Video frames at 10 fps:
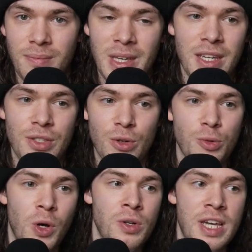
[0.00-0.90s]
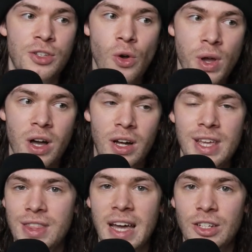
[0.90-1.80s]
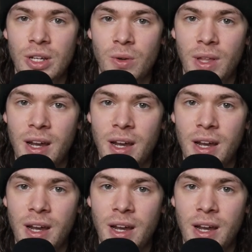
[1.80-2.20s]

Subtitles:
because there was protests going on in that general